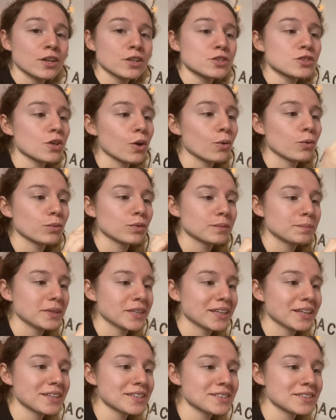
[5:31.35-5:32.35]
So,
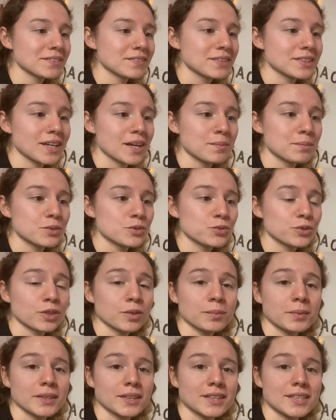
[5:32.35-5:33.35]
because of the type of drill
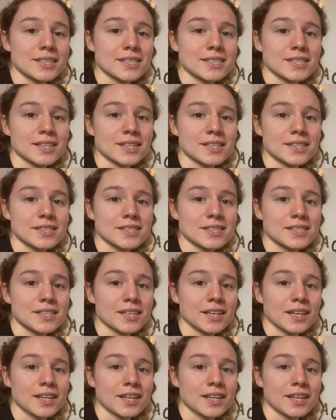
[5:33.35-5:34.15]
bit this is,